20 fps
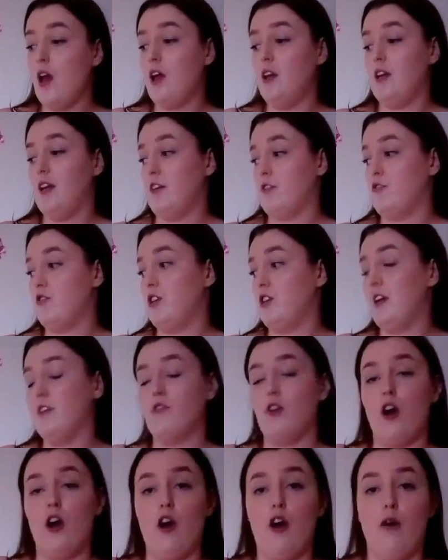Literally, you've
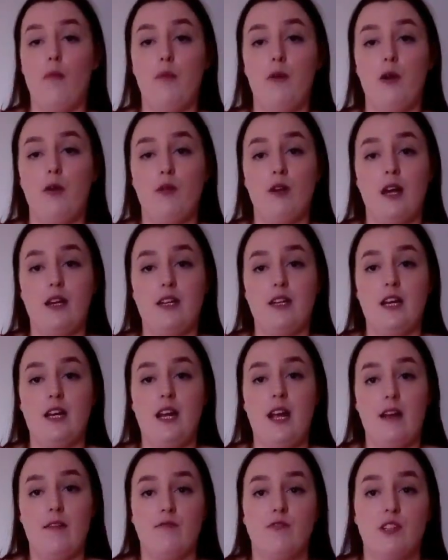got to upload like
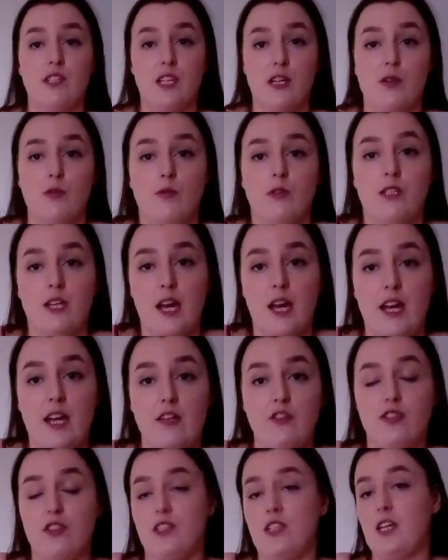nearly every single
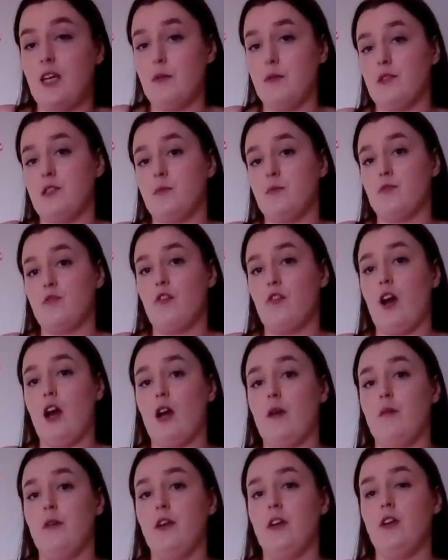day just to keep a
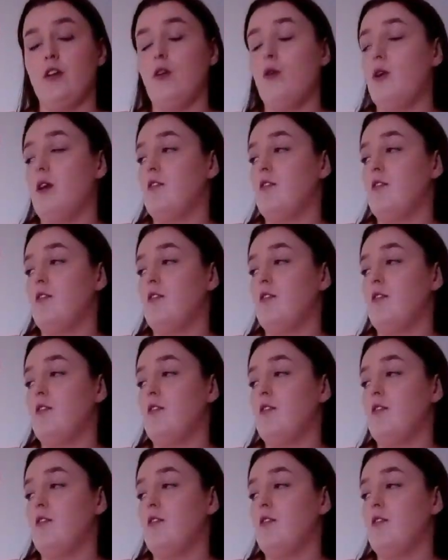subscriber, you know.